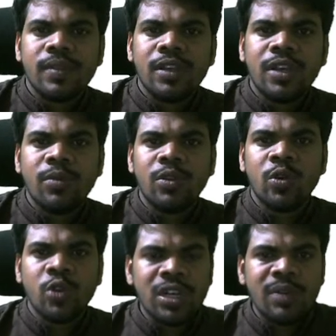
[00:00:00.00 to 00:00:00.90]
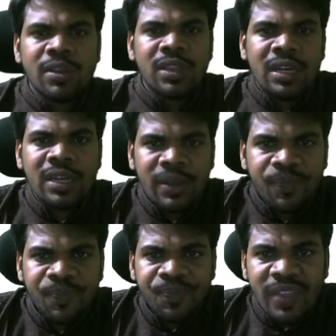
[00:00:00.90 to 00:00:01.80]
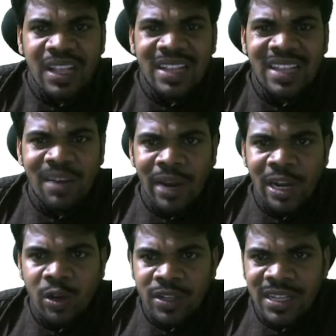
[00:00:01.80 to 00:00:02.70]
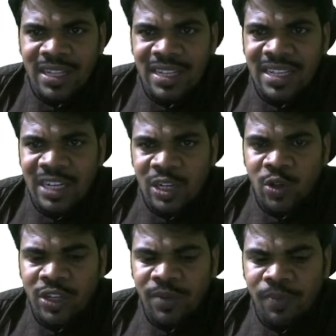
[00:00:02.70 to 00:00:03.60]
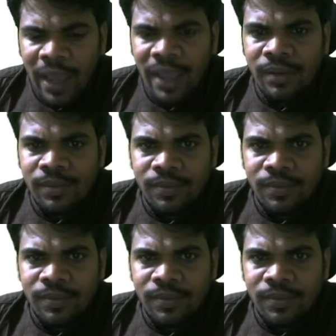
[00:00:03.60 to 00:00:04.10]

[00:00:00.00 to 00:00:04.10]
Come to the question number 30. Cell mitosis is induced by.